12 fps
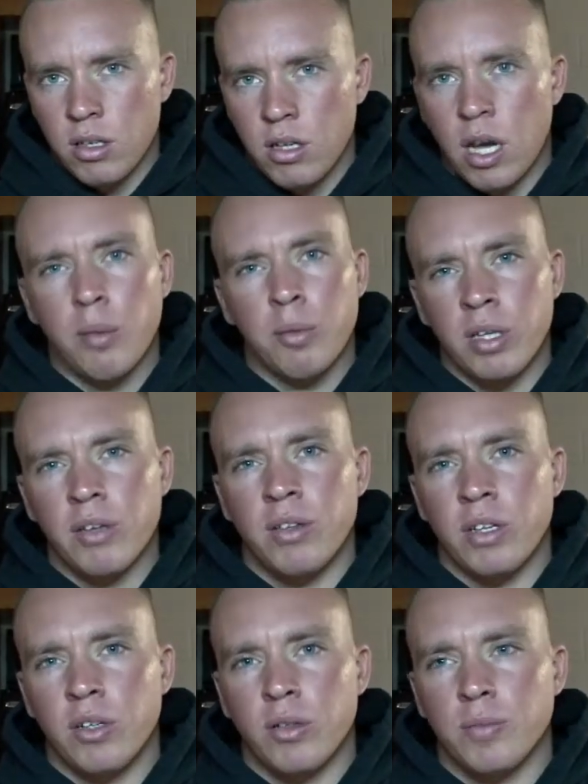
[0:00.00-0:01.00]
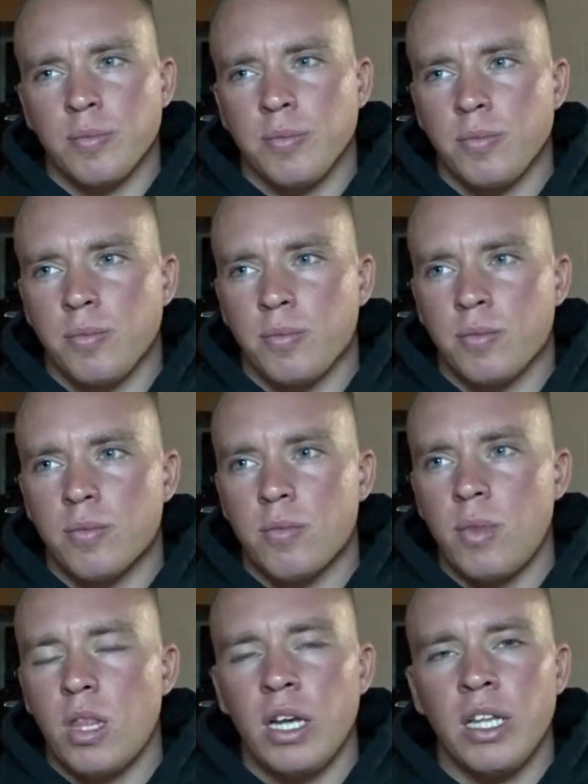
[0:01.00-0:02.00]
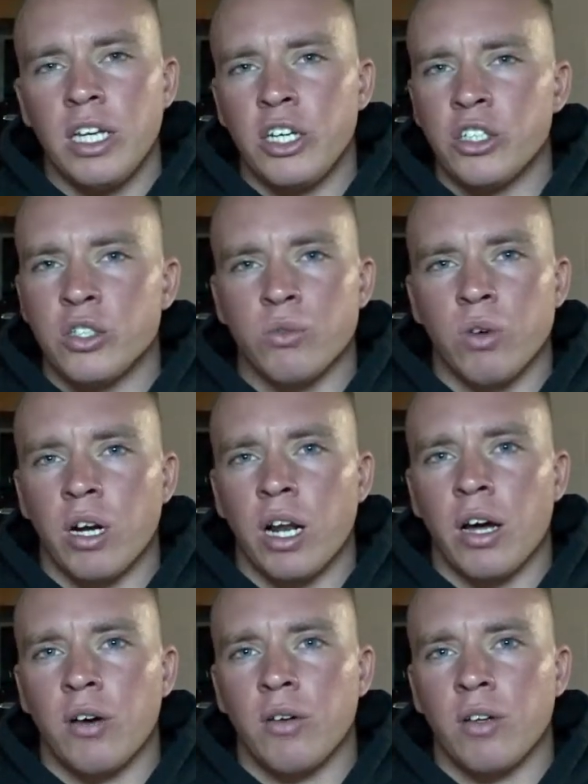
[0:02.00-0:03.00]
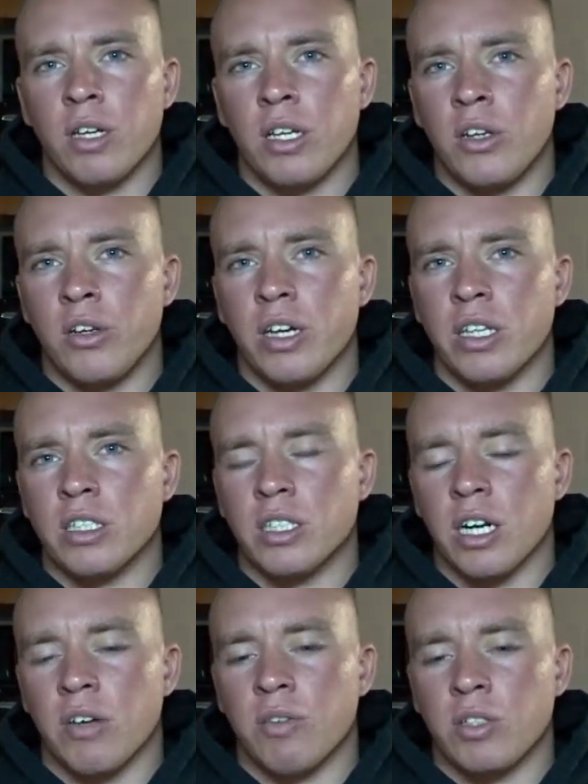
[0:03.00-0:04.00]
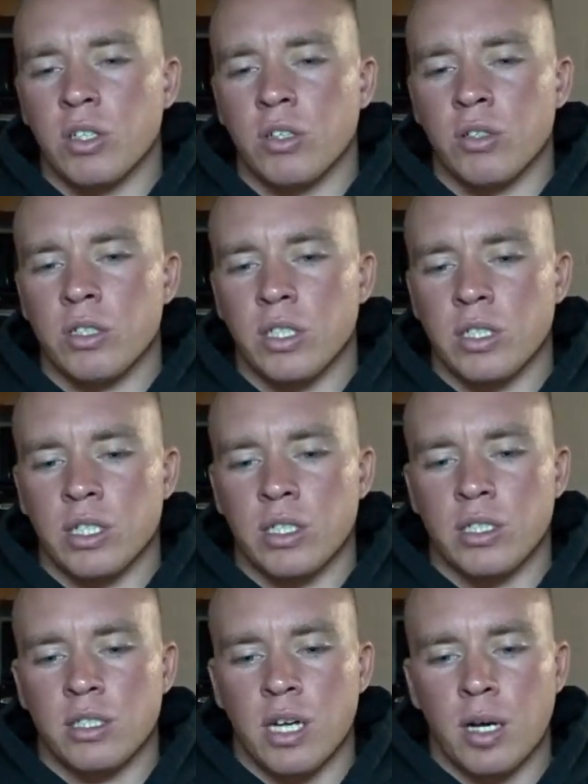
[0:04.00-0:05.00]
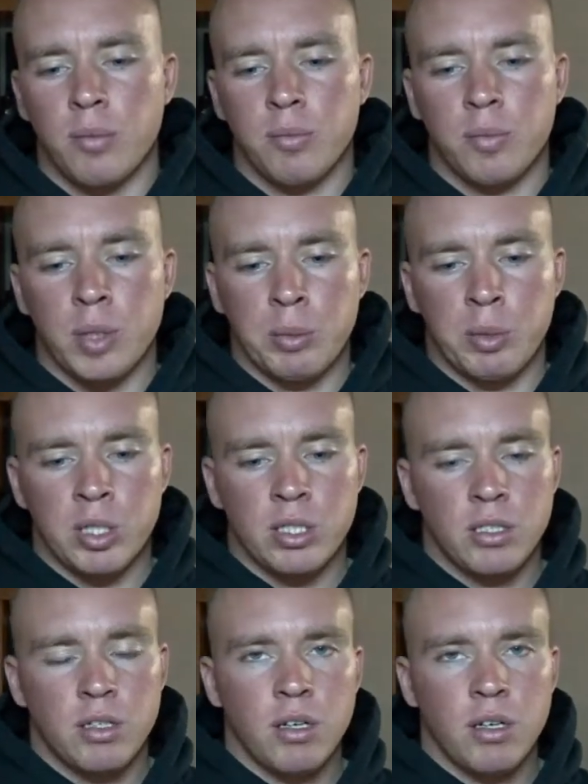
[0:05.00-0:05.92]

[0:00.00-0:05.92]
I believe they do. And then you just run out and you kick the shit out of each other until they tell you to stop, pretty much.